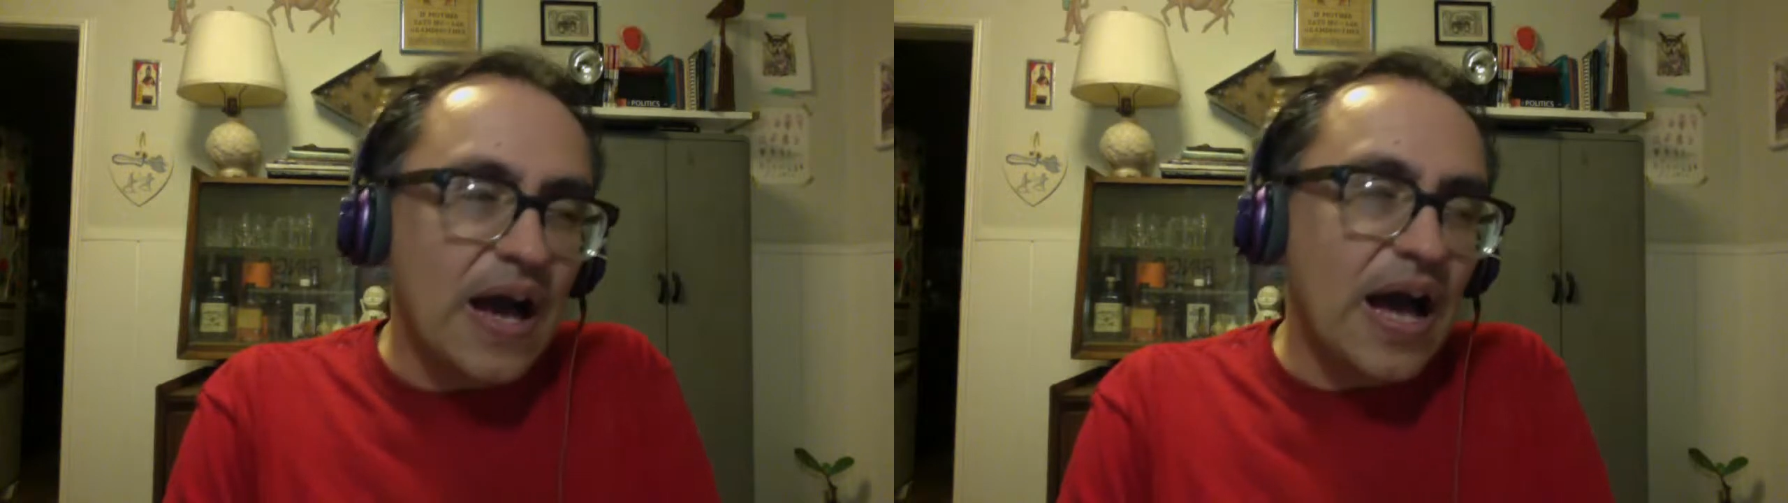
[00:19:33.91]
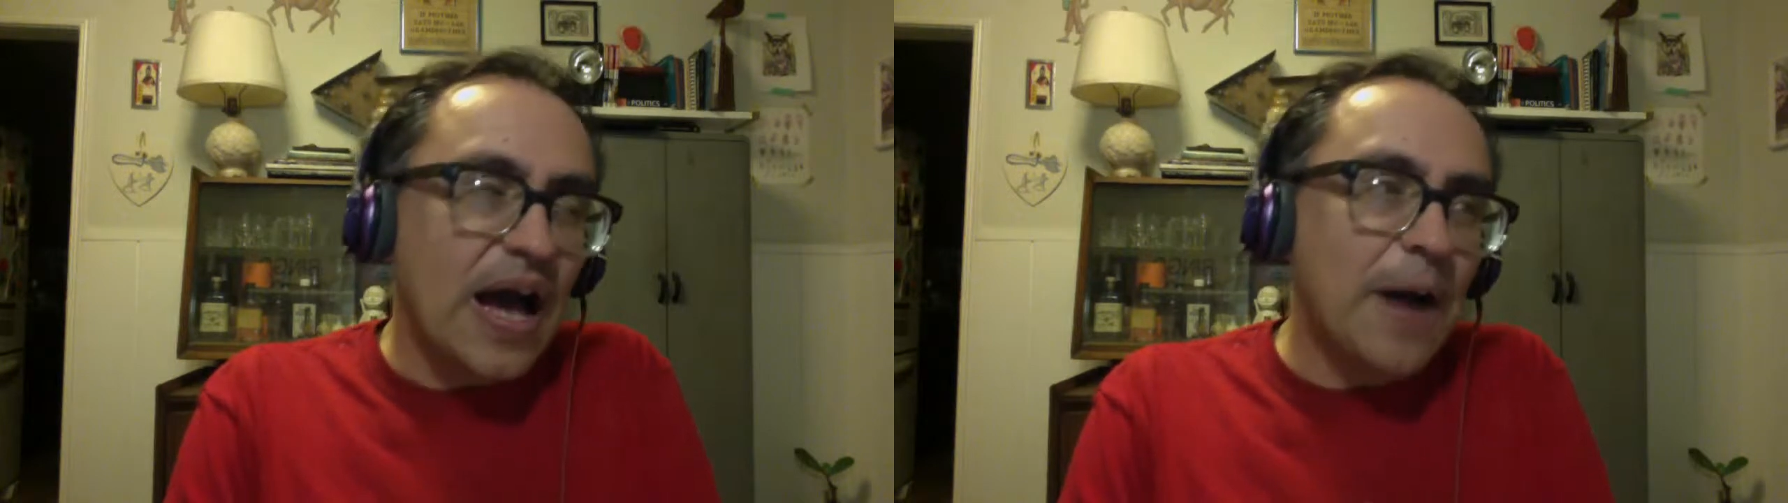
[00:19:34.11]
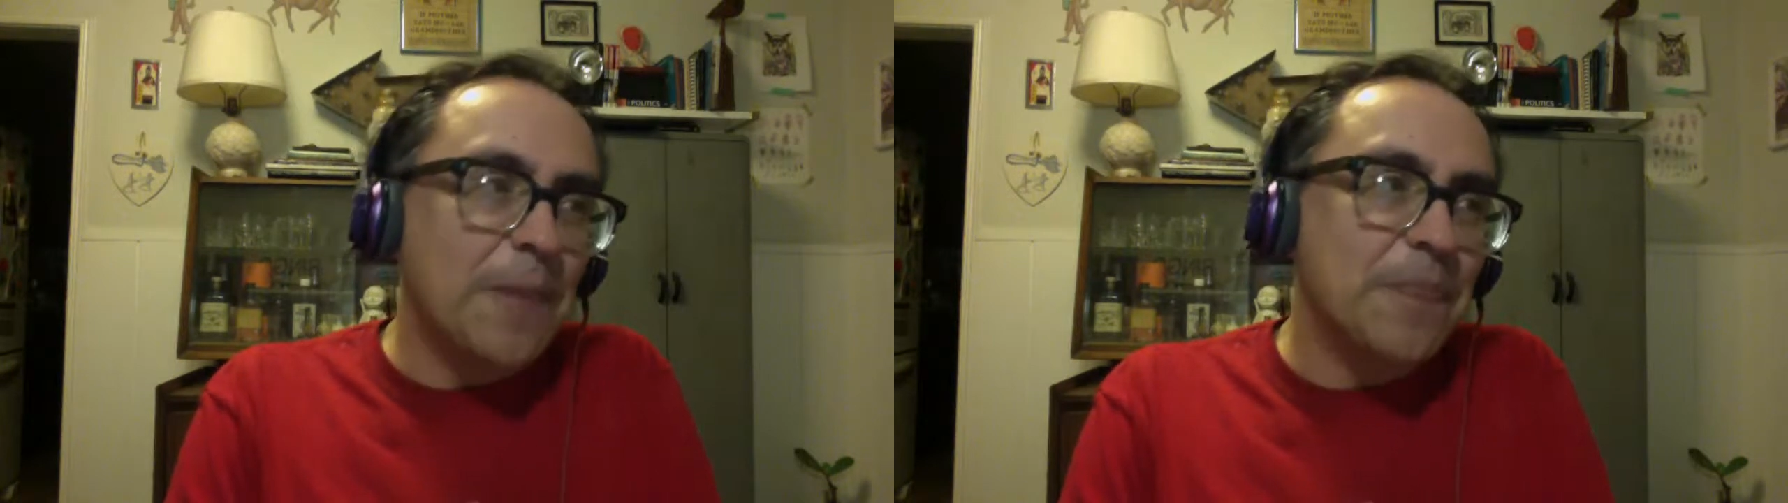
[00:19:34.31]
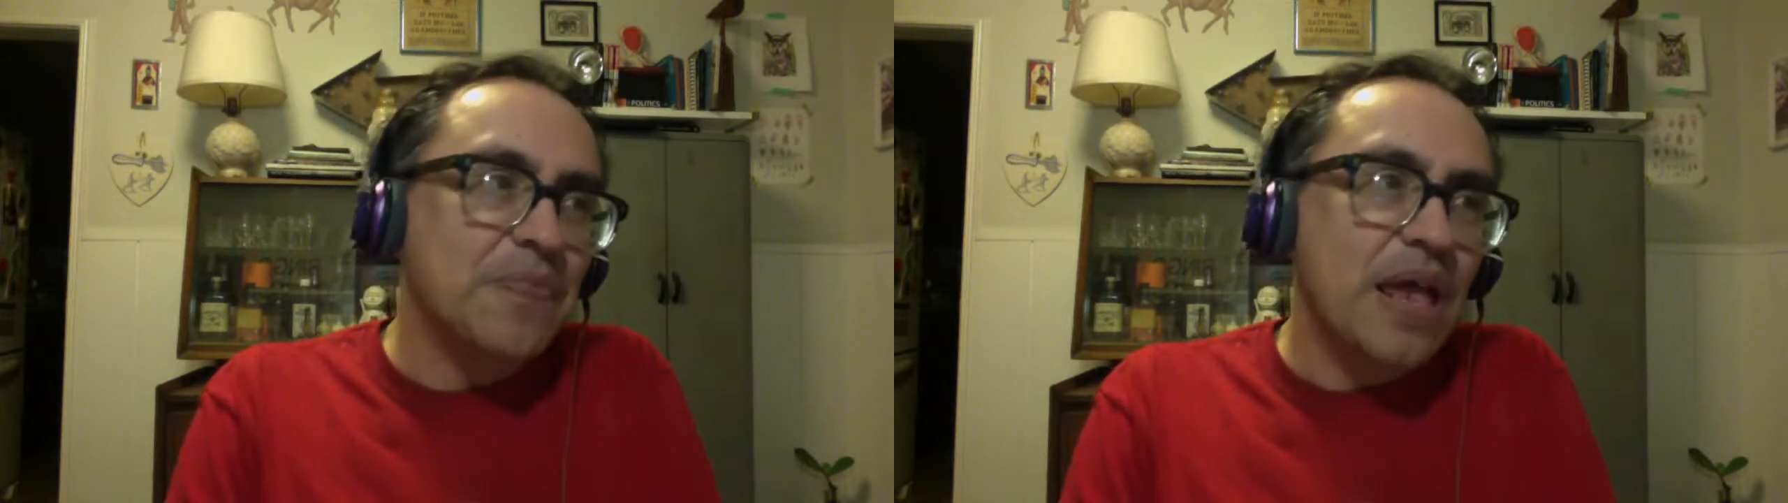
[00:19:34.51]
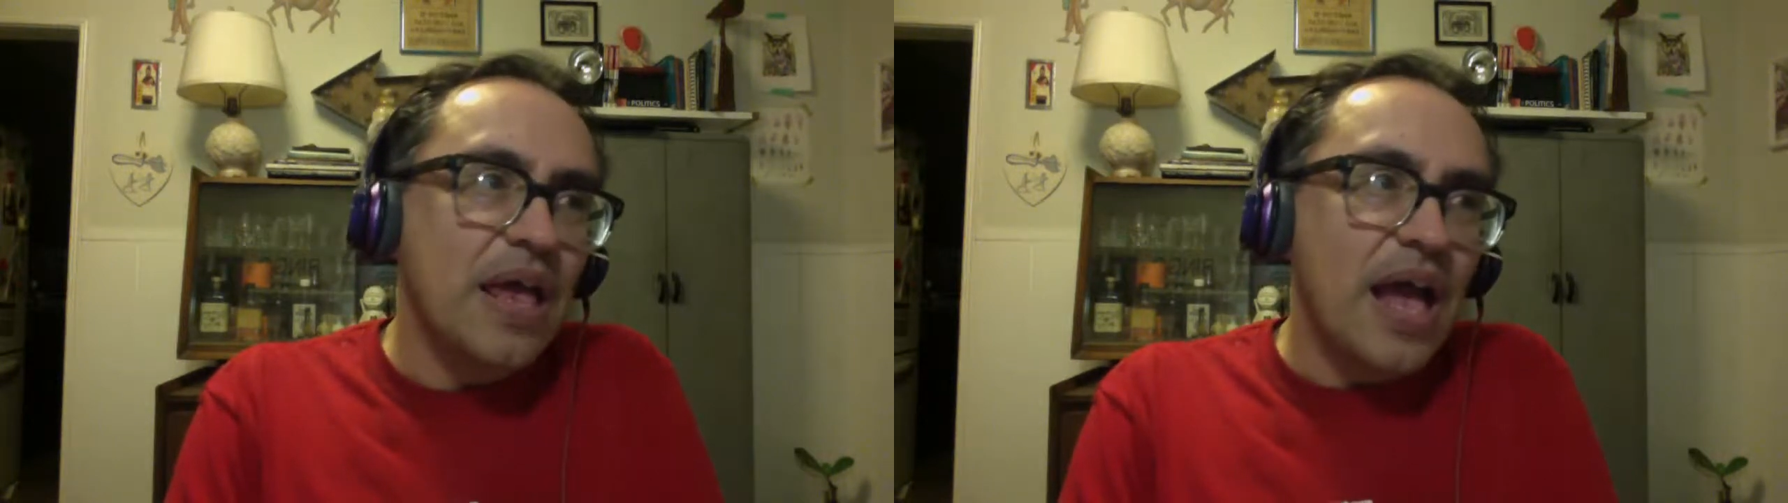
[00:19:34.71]

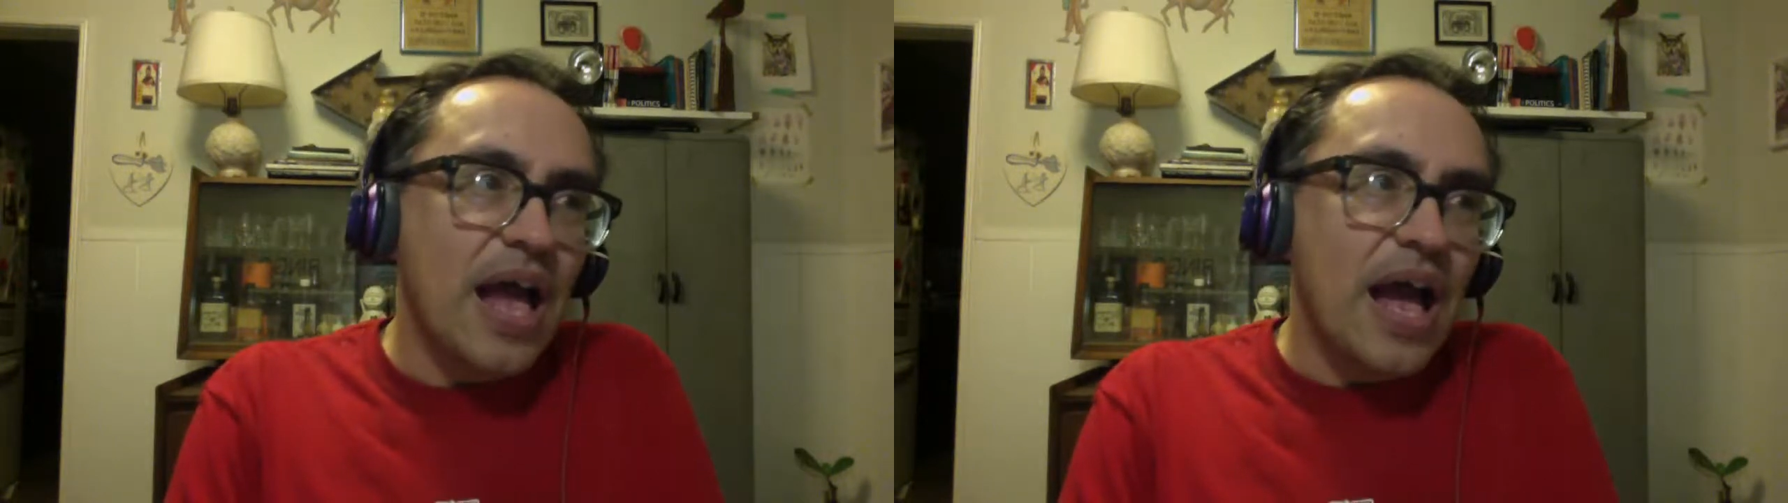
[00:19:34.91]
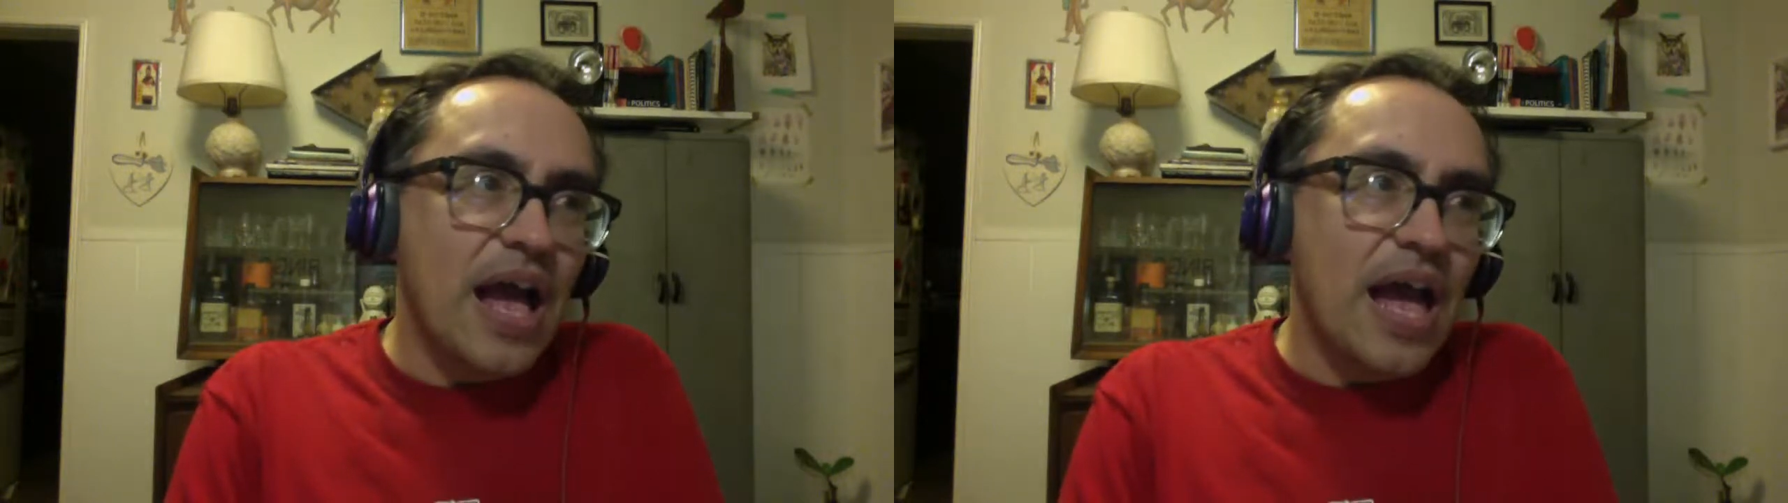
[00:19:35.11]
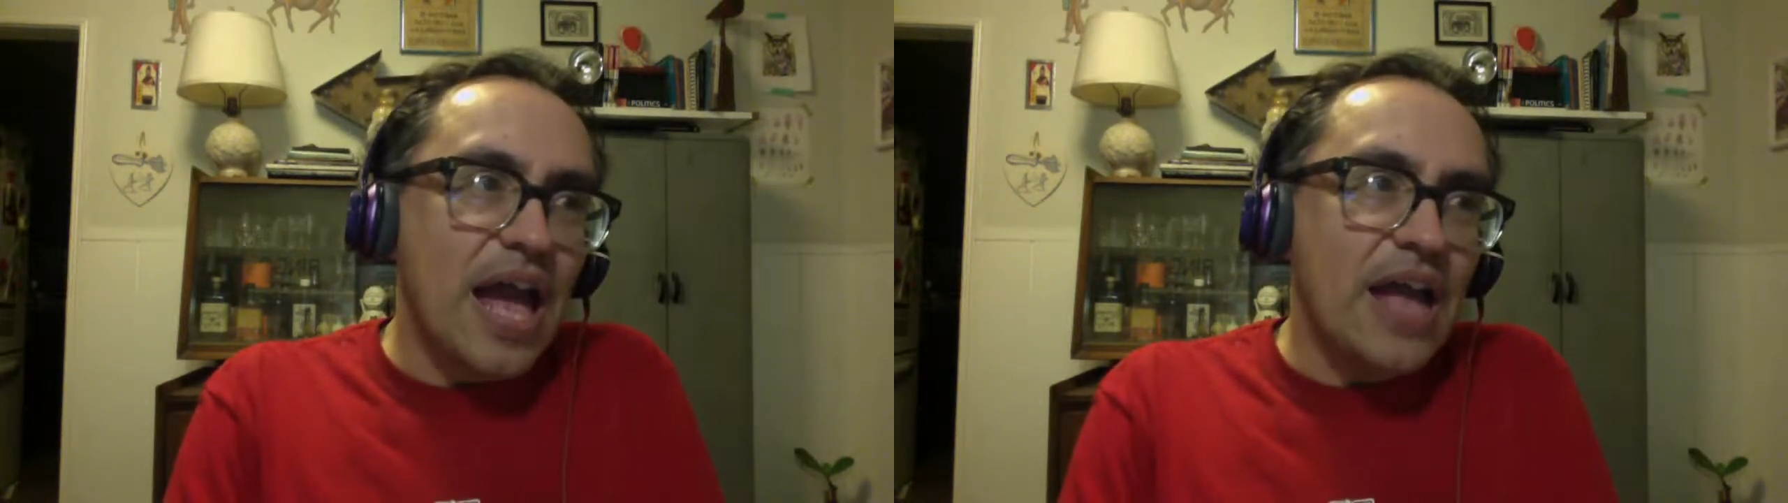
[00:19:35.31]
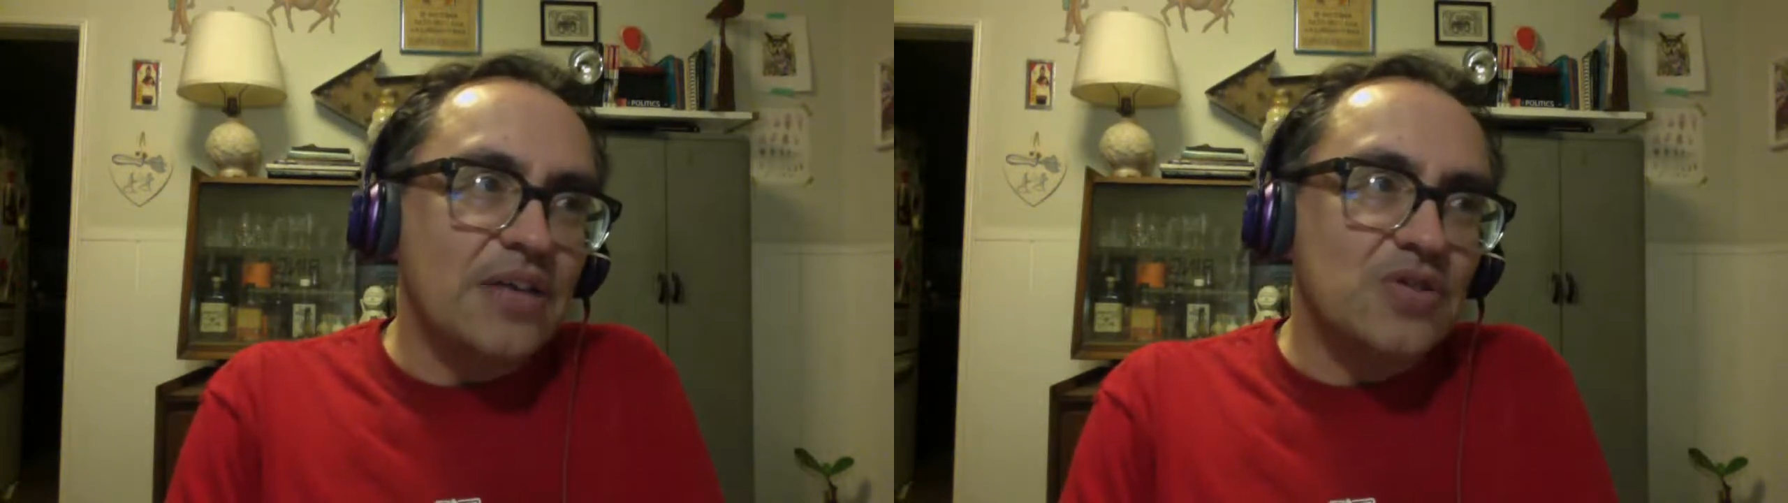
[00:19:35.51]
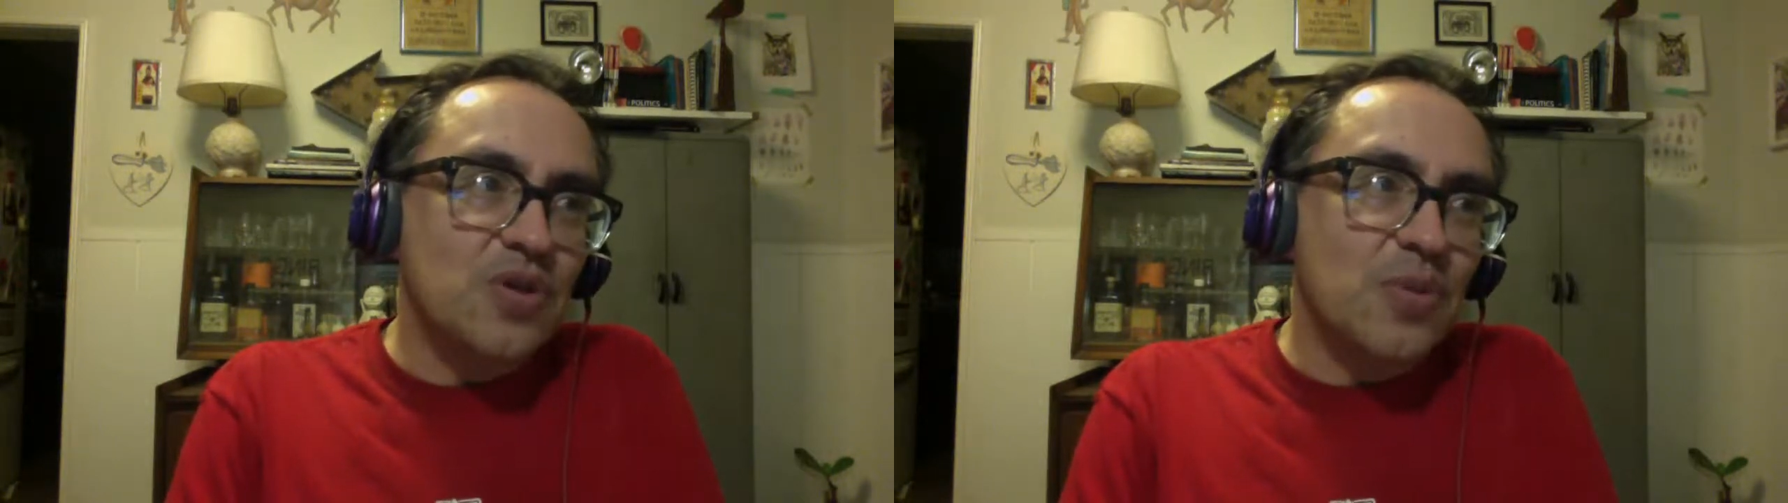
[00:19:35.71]

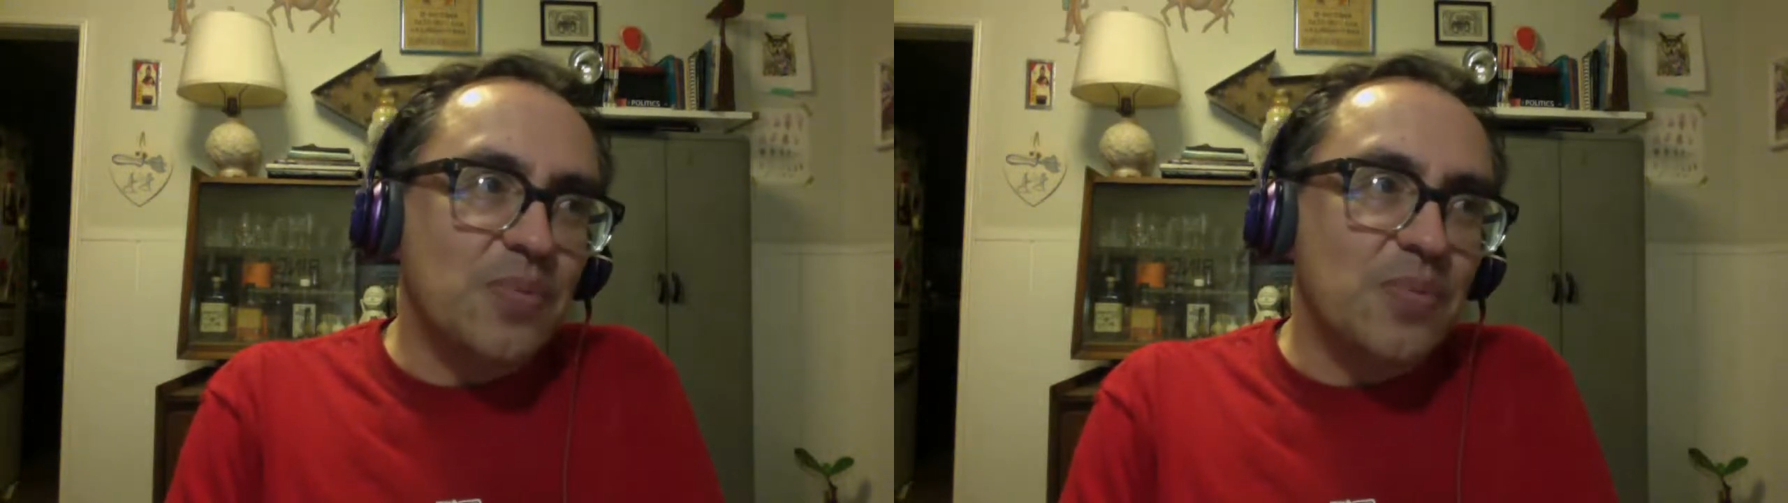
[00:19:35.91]
And so the